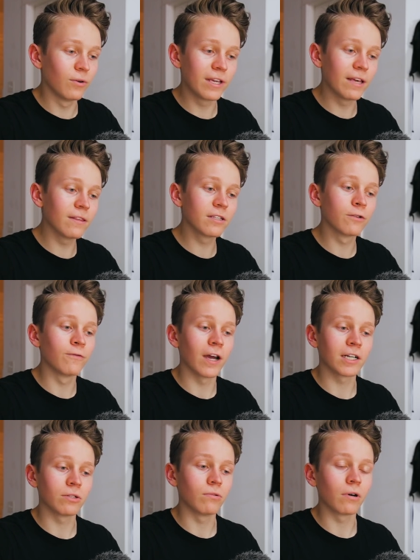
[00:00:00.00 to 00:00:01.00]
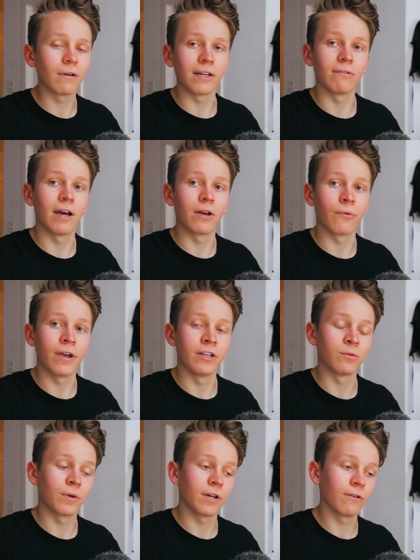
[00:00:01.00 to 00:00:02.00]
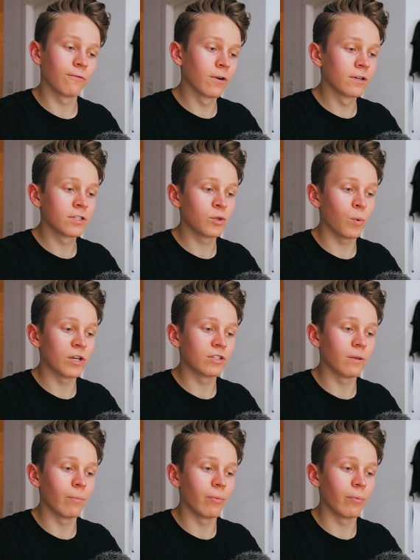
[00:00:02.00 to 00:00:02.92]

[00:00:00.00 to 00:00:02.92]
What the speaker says: to get this effect to look like light rays, we're gonna first switch the